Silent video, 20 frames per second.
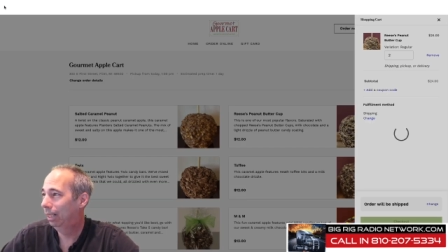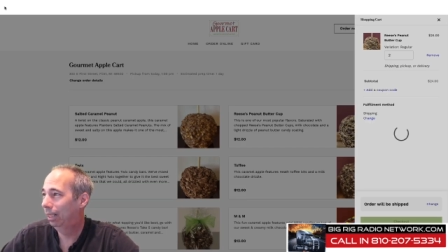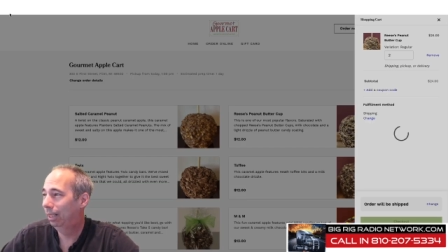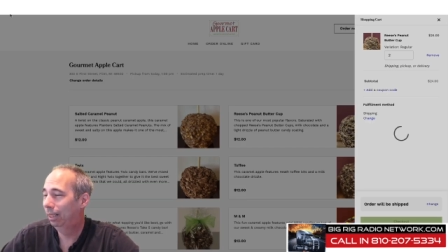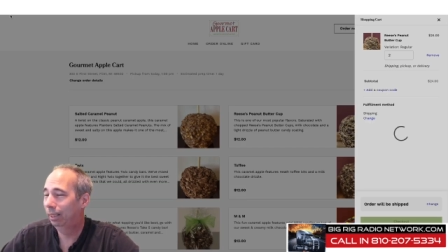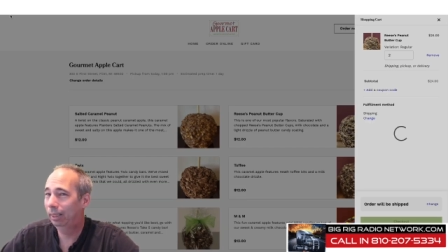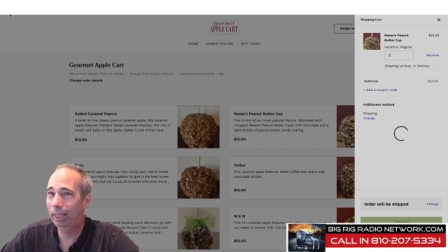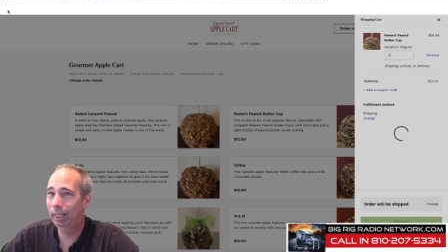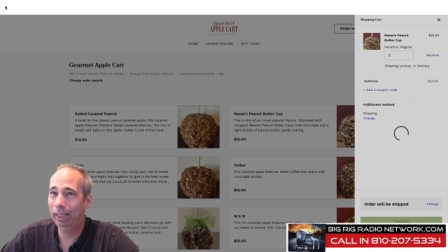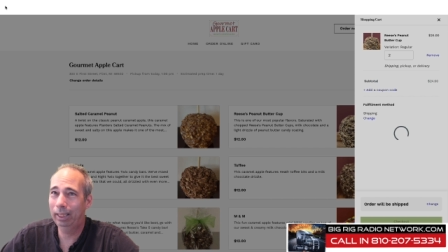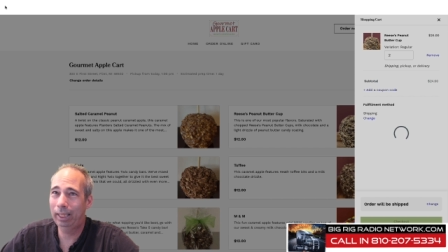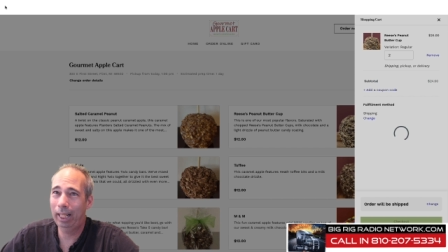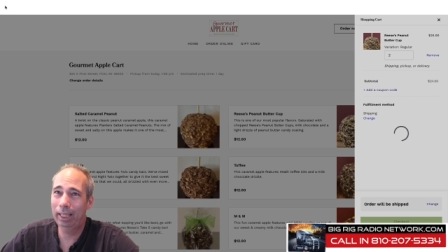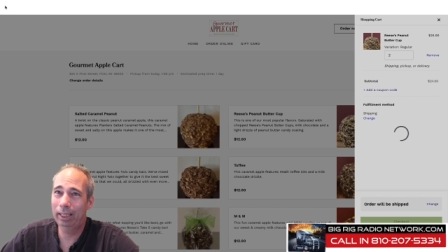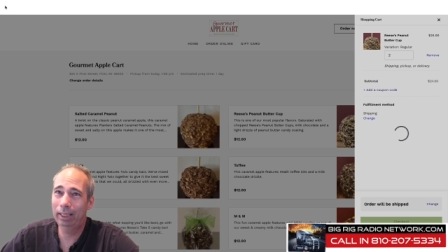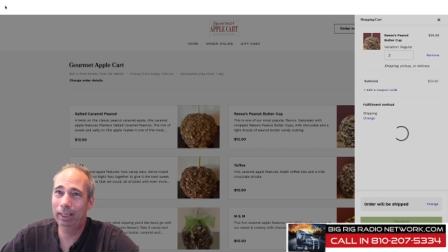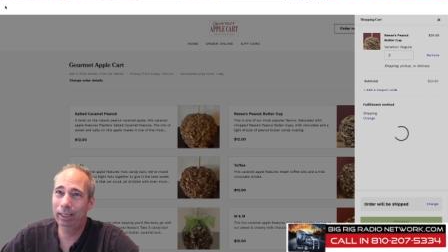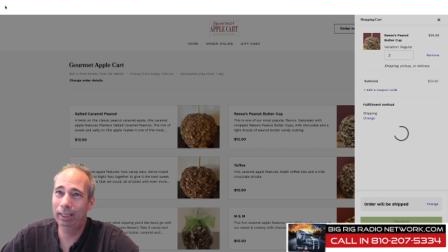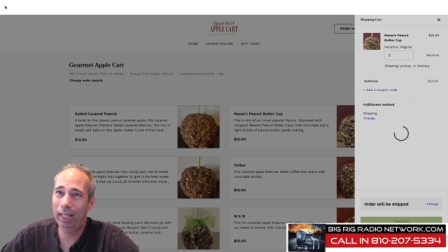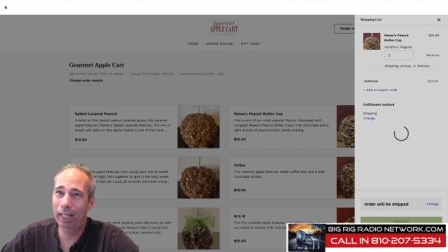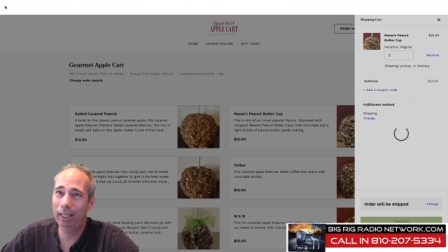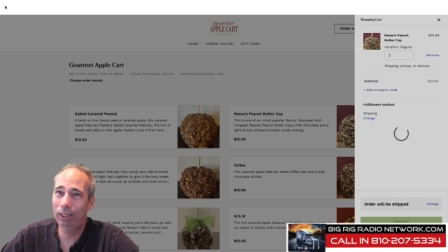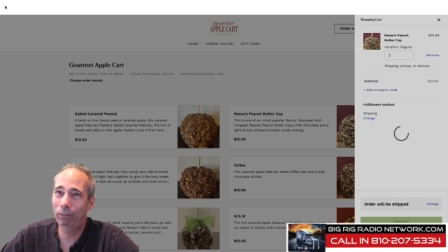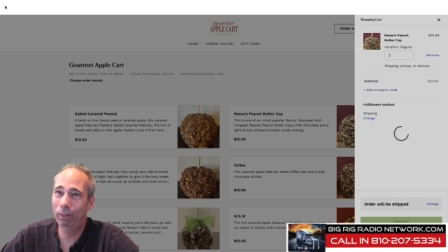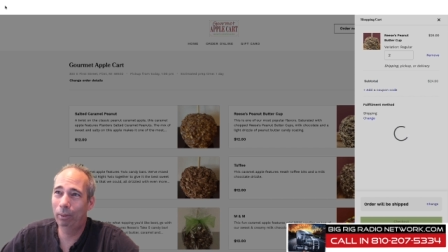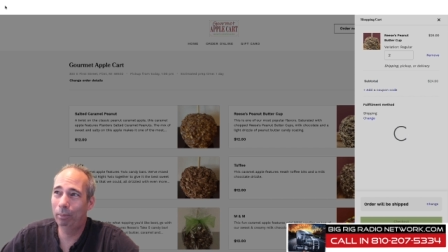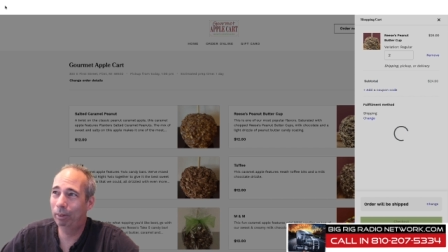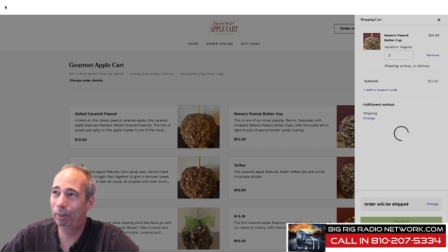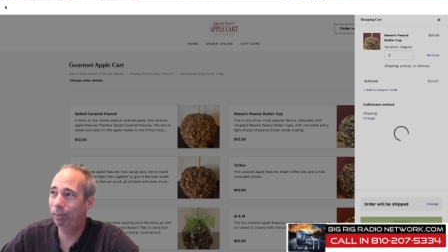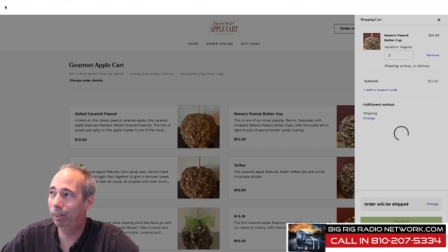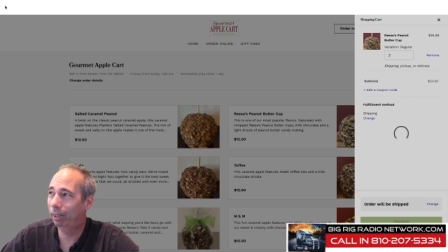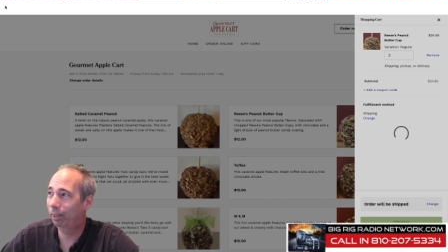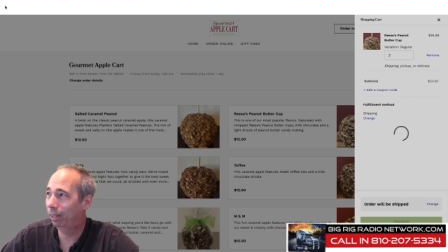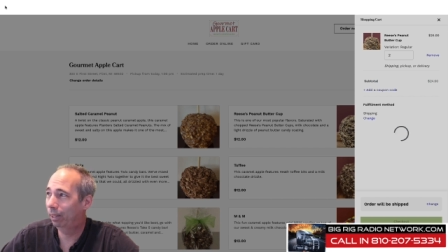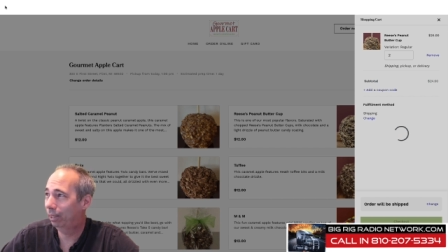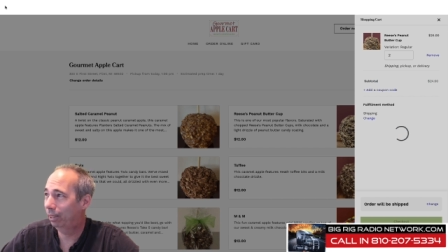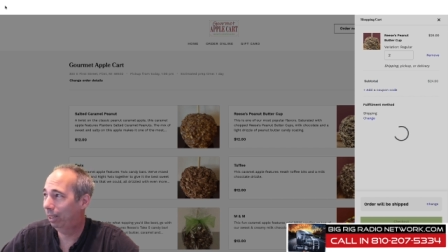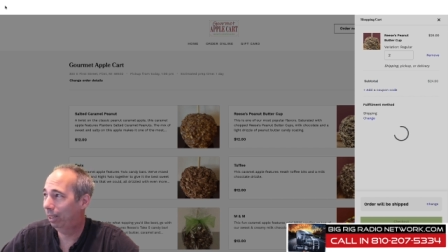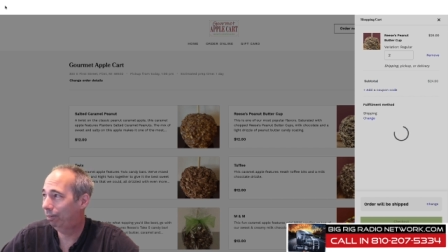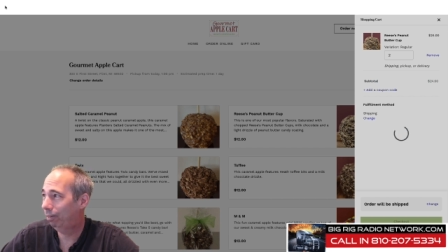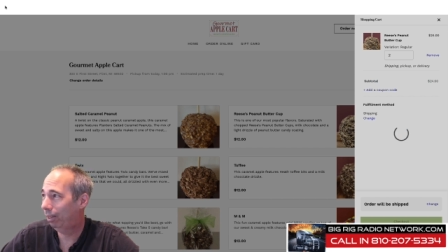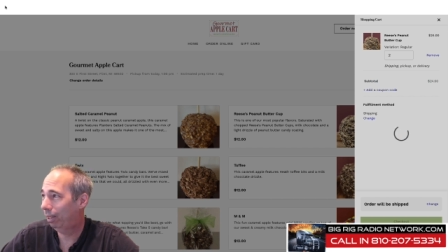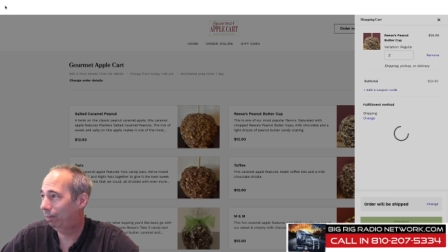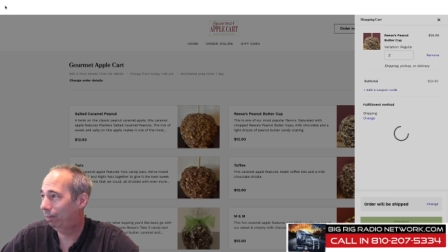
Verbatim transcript: See, it takes takes a woman to figure this stuff out.